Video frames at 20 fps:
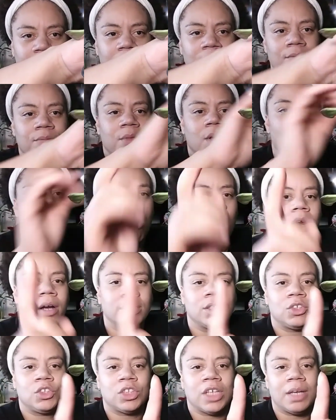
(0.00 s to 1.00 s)
of the
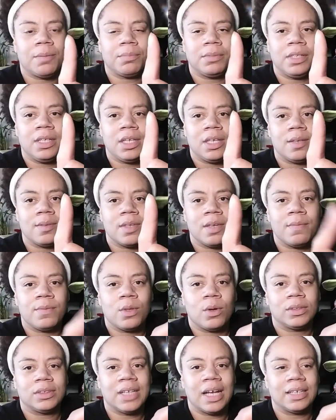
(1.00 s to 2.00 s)
heart-shaped leaves. Even
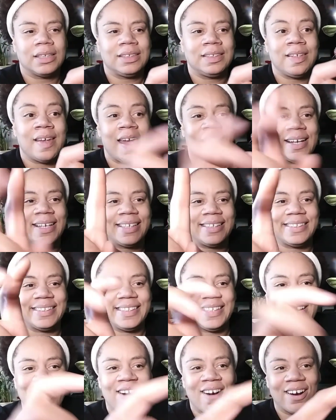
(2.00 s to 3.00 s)
though it's not
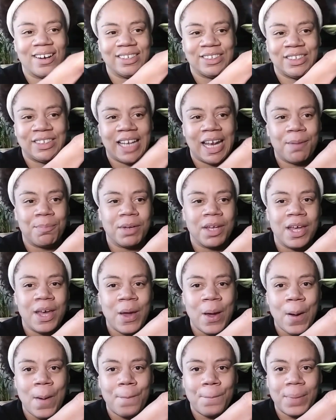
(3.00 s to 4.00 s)
technically heart-shaped,
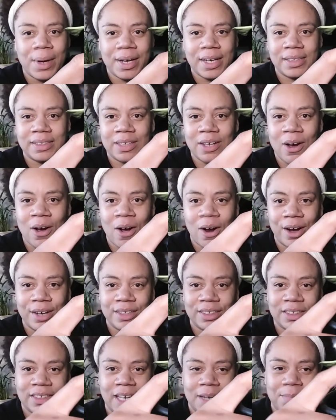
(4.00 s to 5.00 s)
but it's a
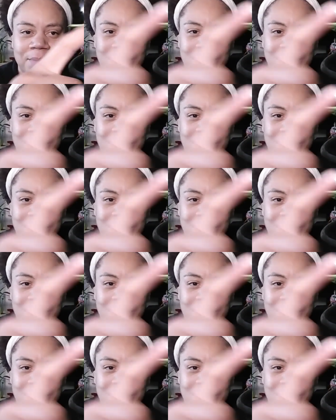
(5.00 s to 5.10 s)
heart-shaped